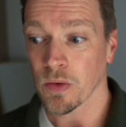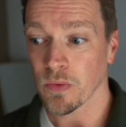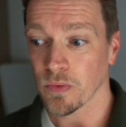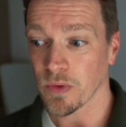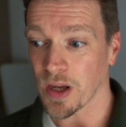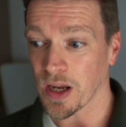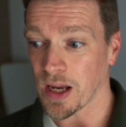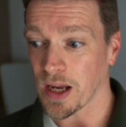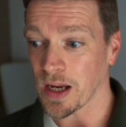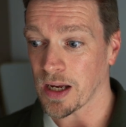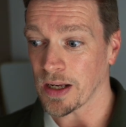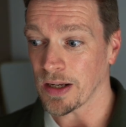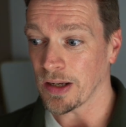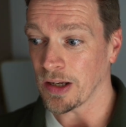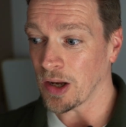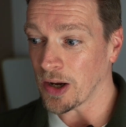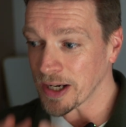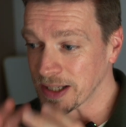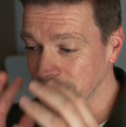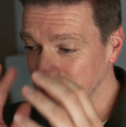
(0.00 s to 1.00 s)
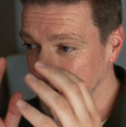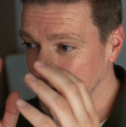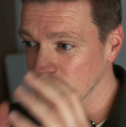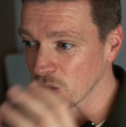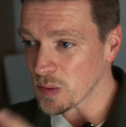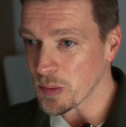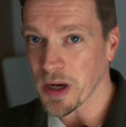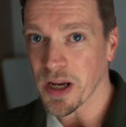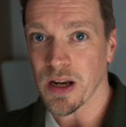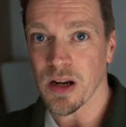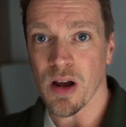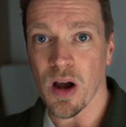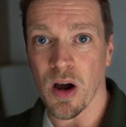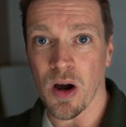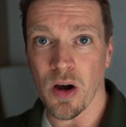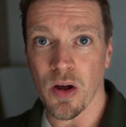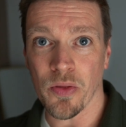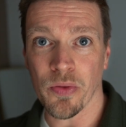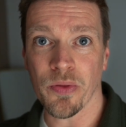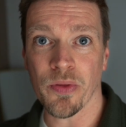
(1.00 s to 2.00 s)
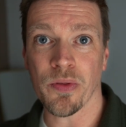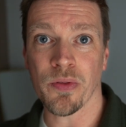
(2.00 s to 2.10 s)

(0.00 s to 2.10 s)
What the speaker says: They like to zoom in on